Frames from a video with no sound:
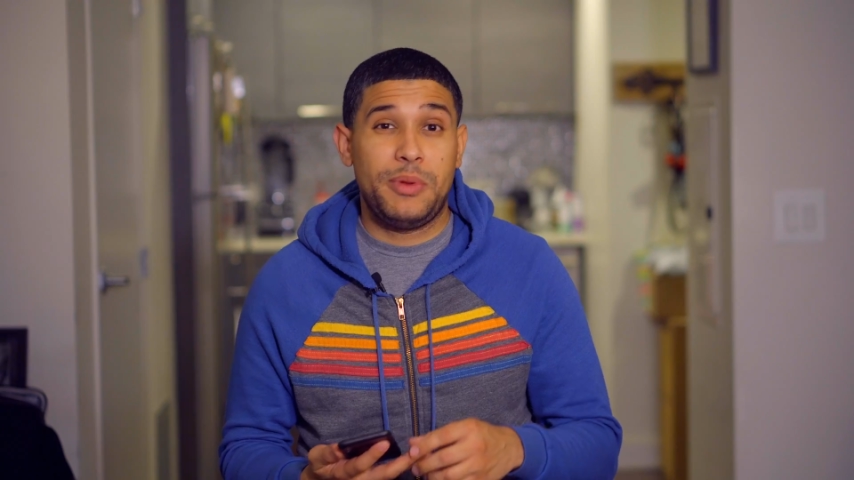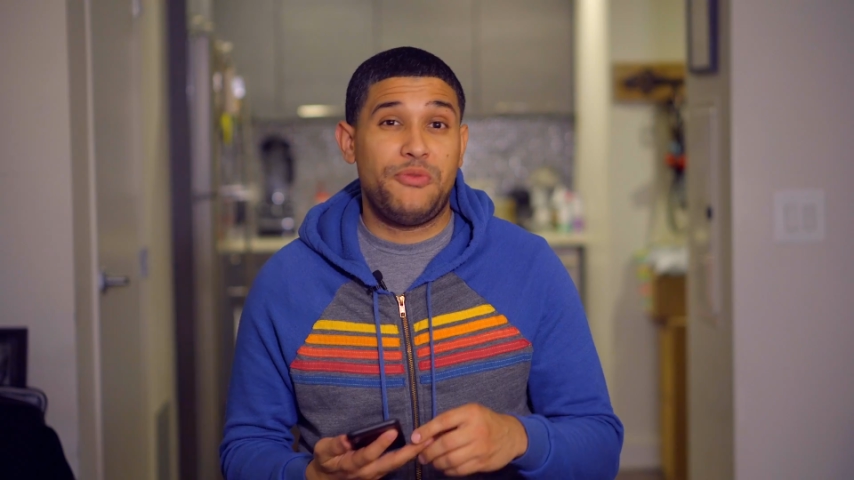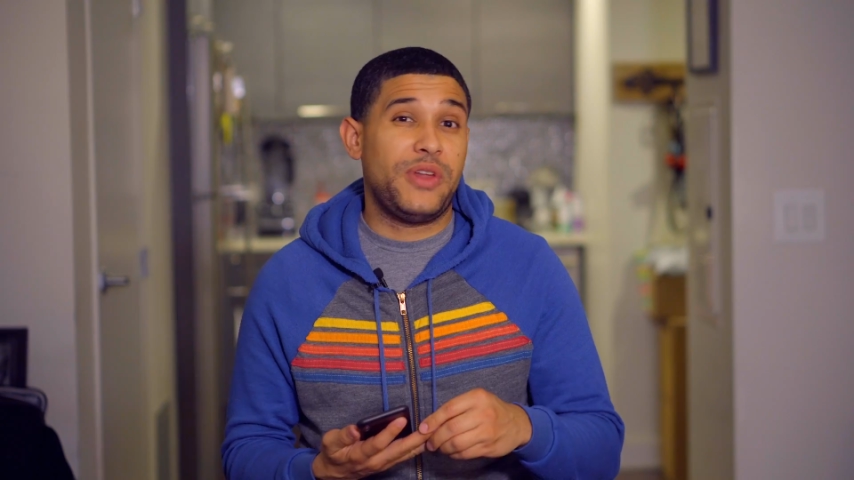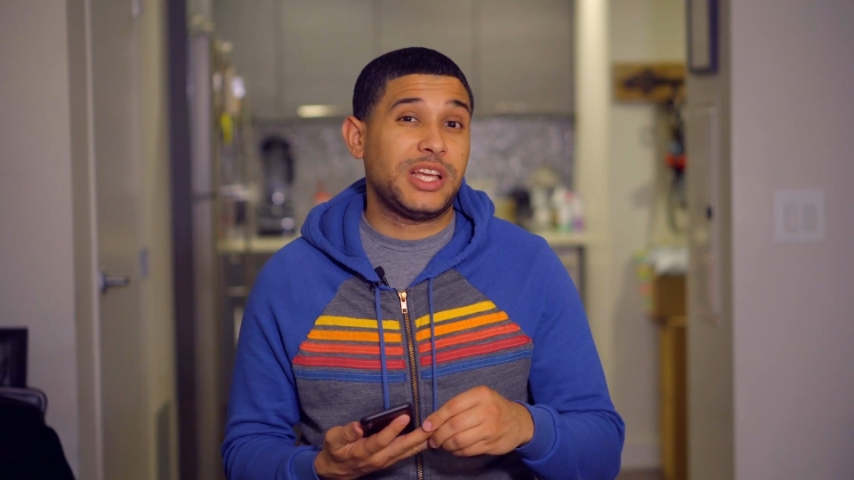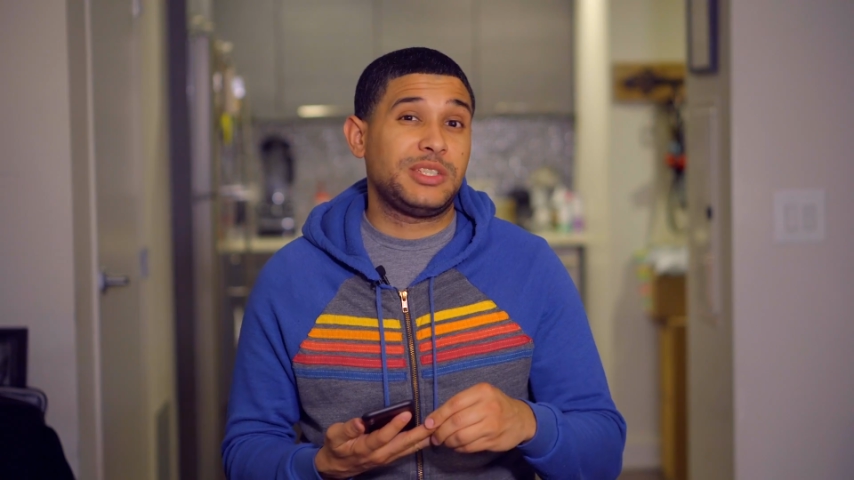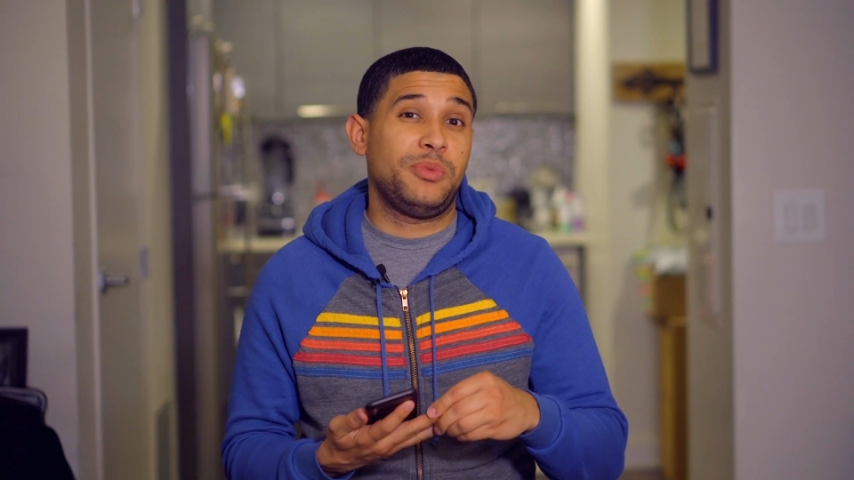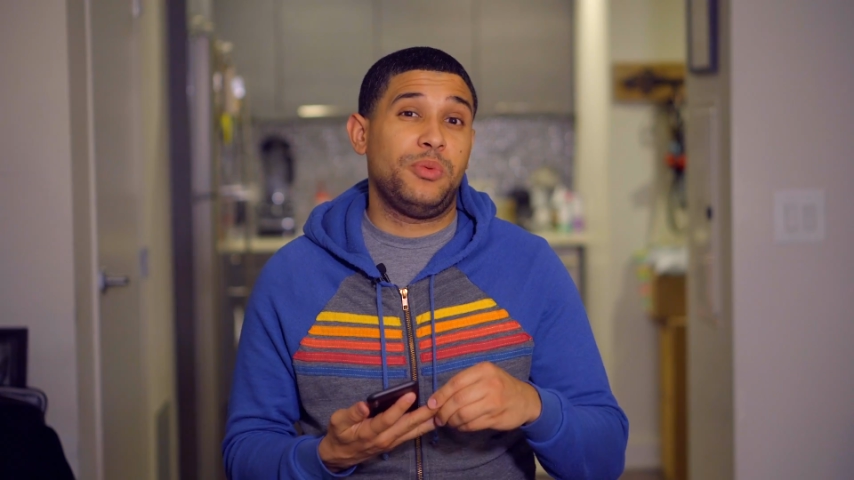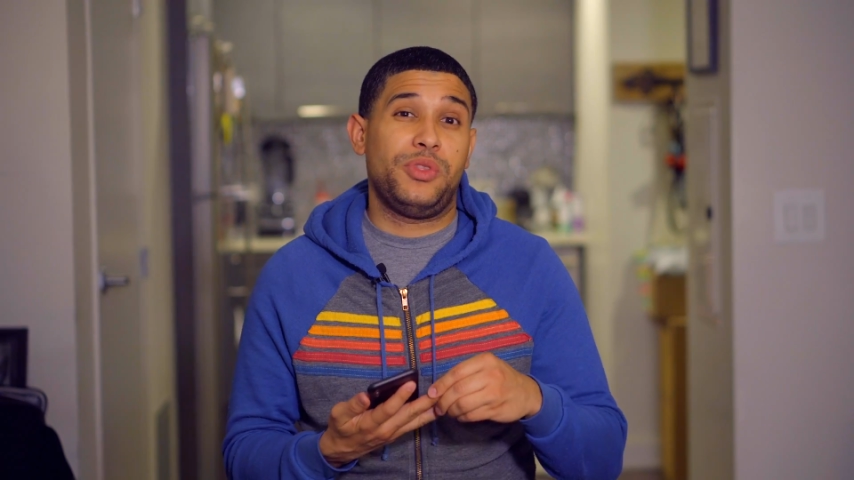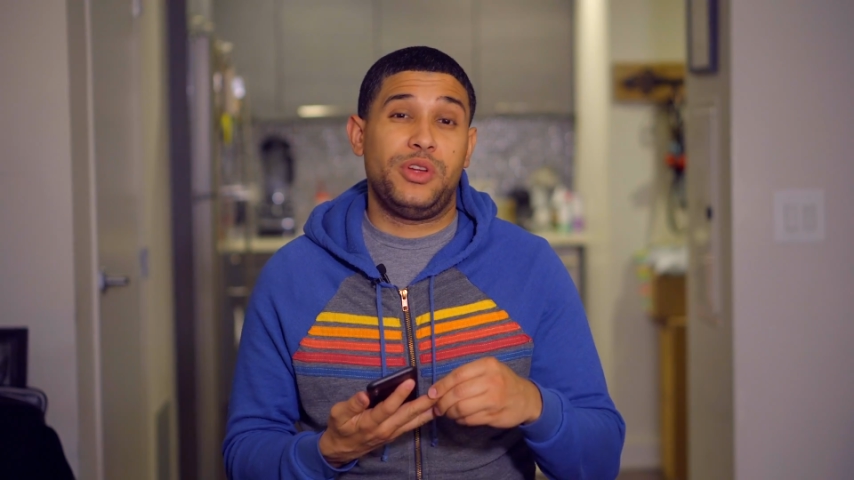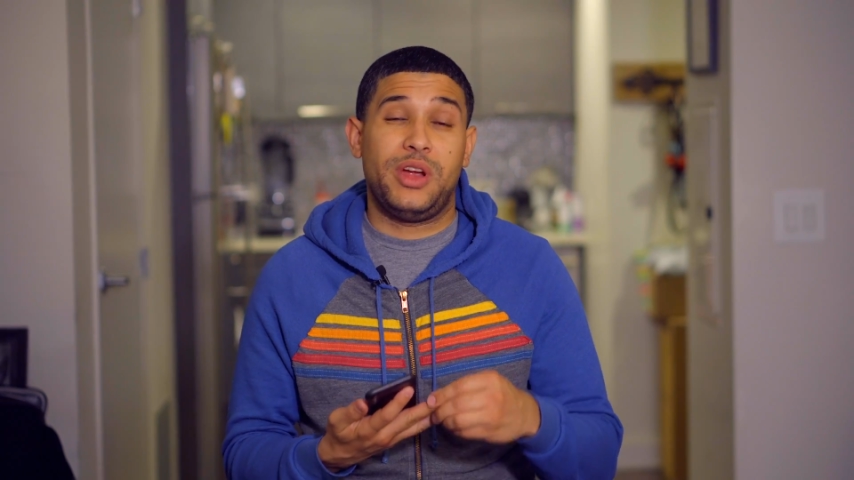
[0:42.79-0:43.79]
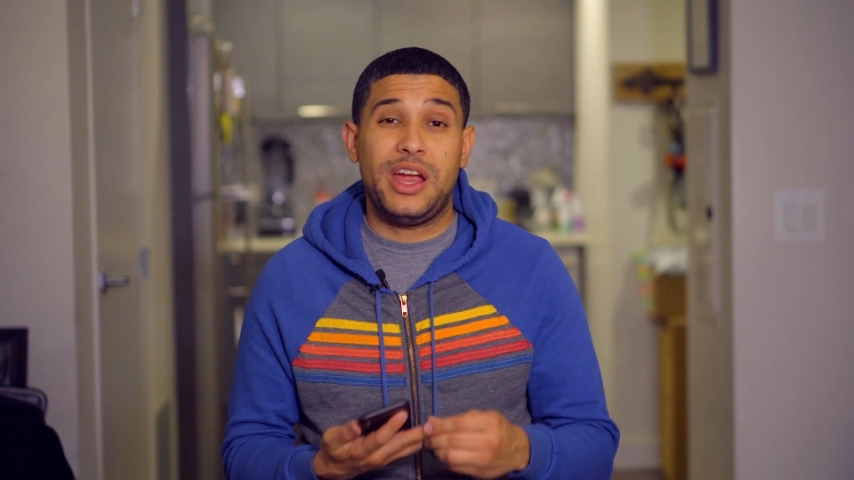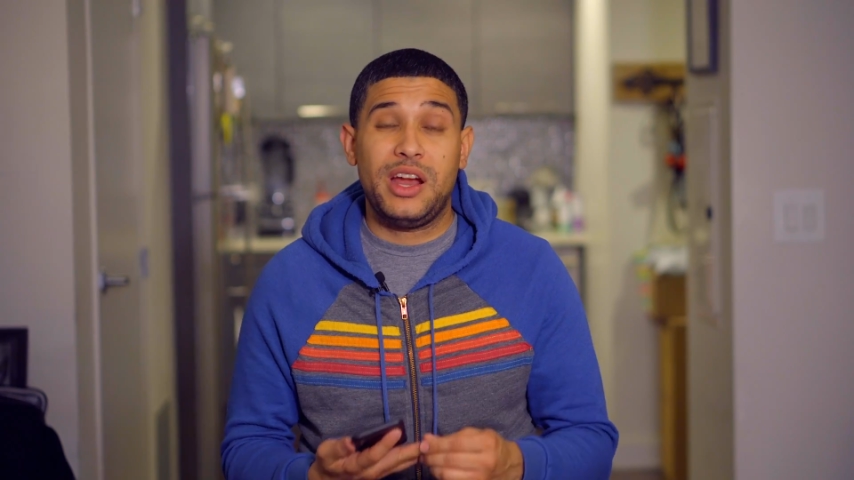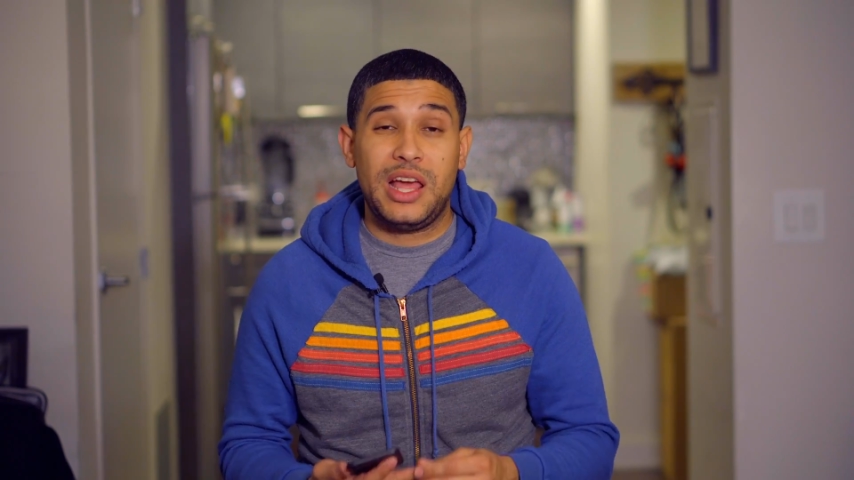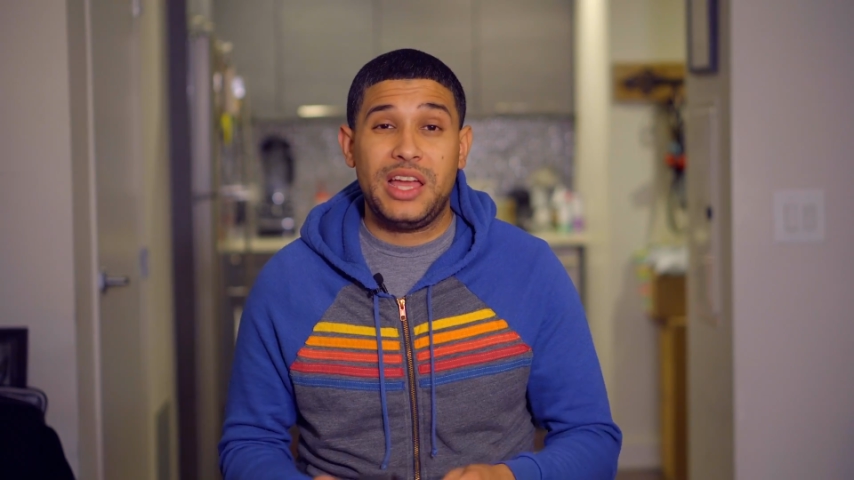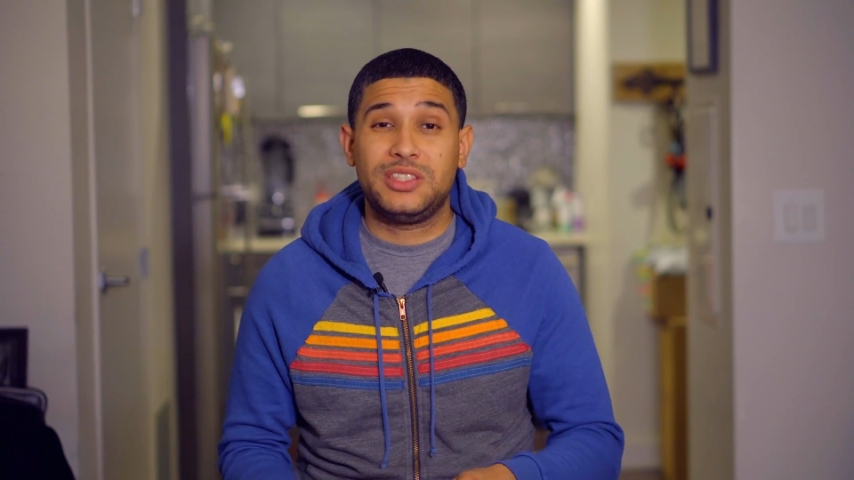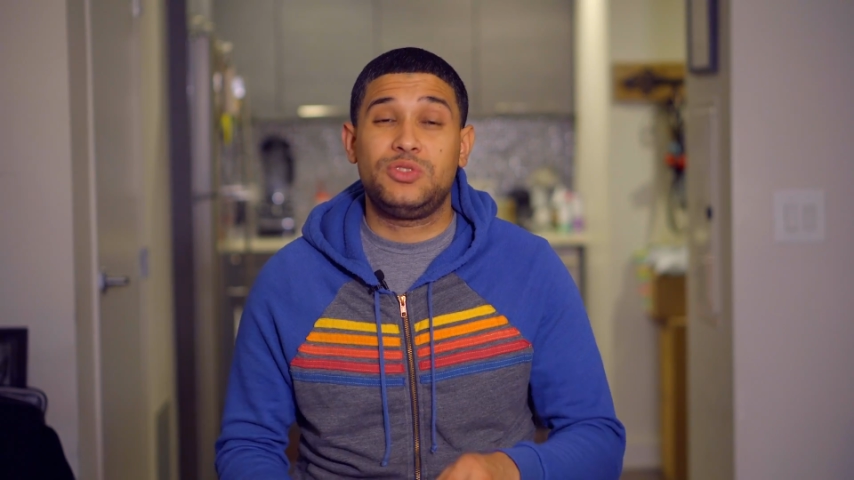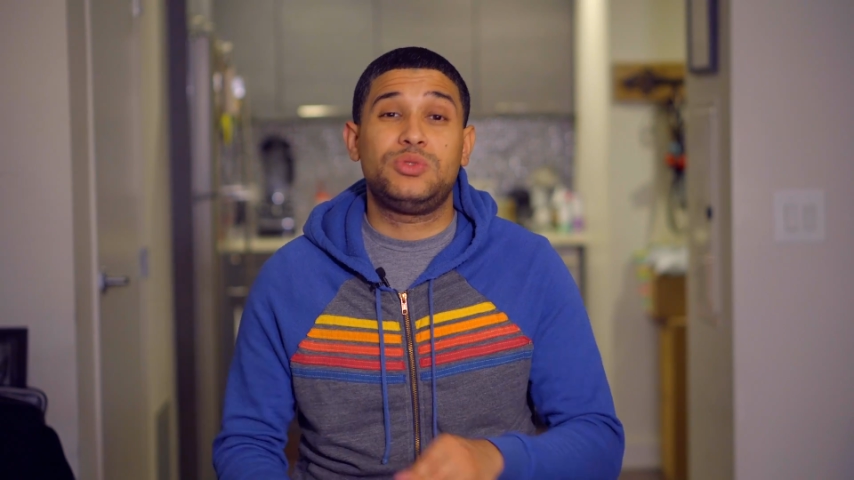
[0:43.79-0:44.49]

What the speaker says: be flexible with your airlines.